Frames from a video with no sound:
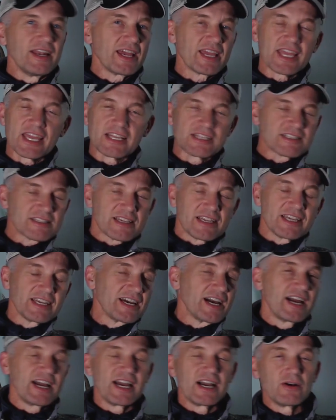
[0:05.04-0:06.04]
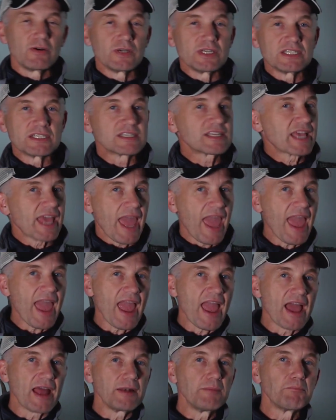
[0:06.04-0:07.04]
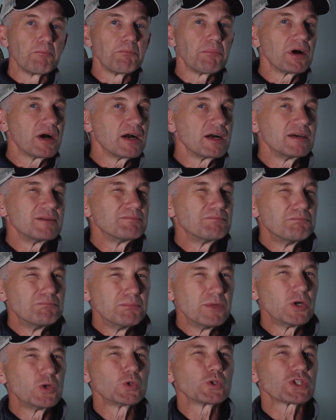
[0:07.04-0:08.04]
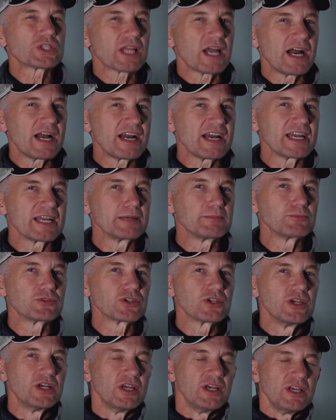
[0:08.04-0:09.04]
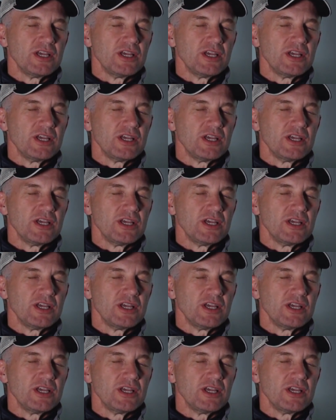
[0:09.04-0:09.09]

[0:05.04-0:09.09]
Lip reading: And I can't say I always can, but most times